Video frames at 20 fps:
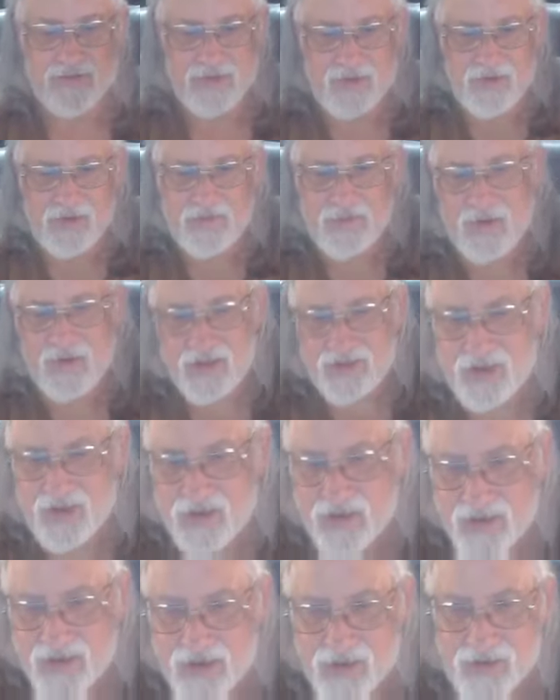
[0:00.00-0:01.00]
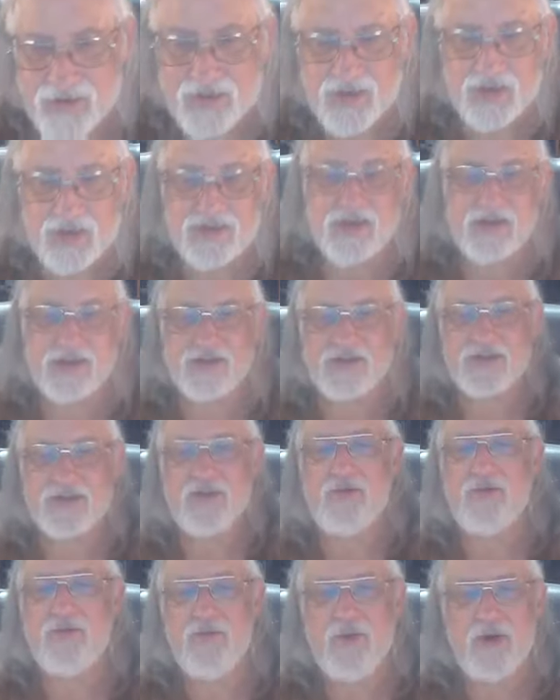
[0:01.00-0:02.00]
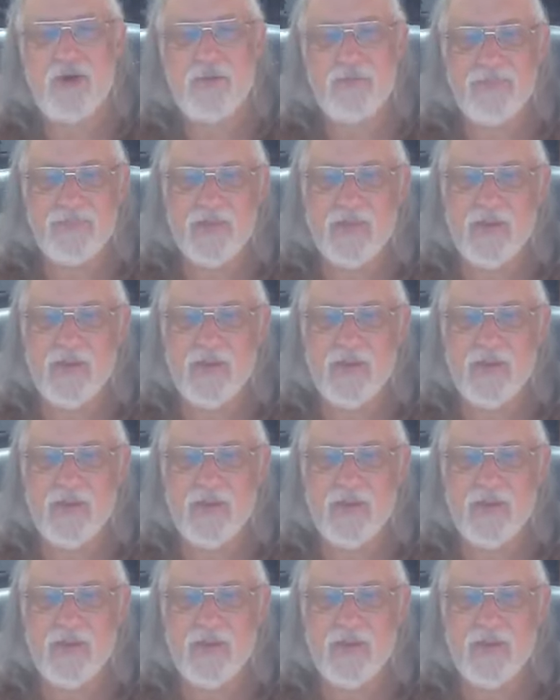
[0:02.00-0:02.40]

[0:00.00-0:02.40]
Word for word: You know, I think it is. I think it's going well.